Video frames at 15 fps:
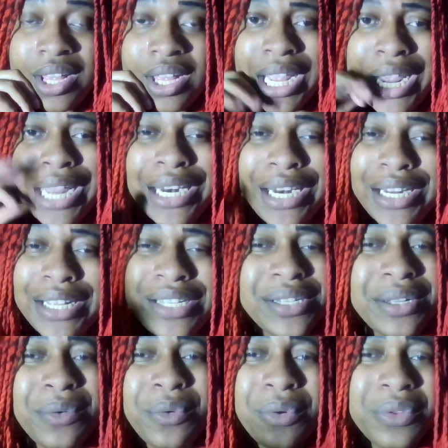And then
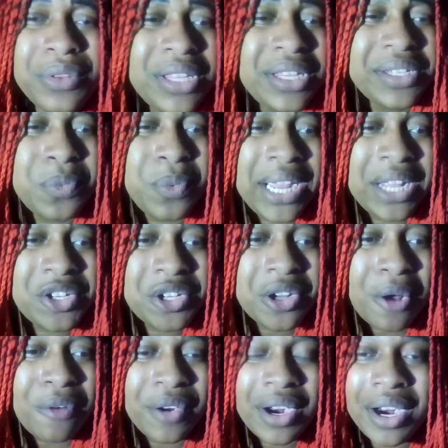this witch
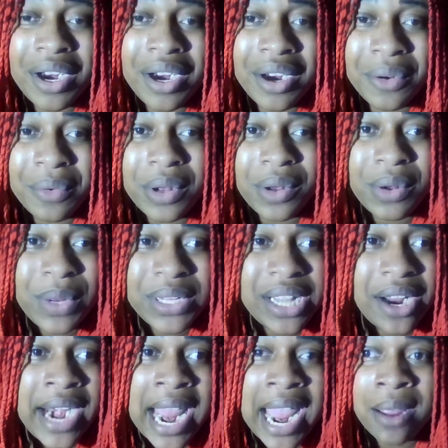over here, what's
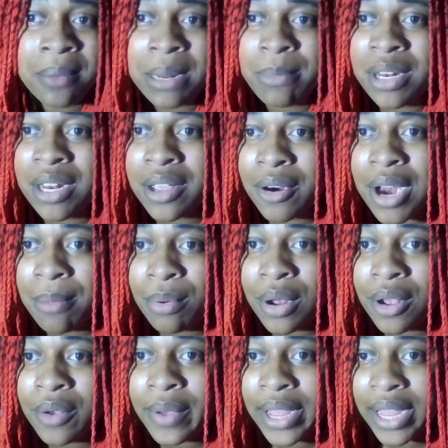her name? Let me look her up real
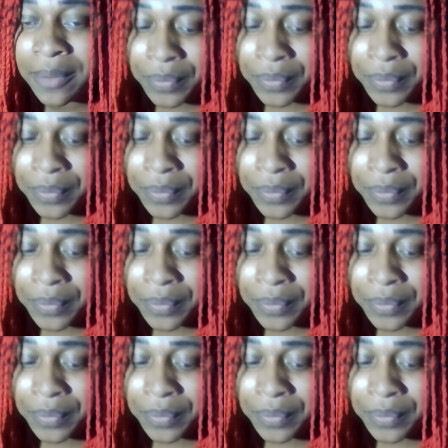quick.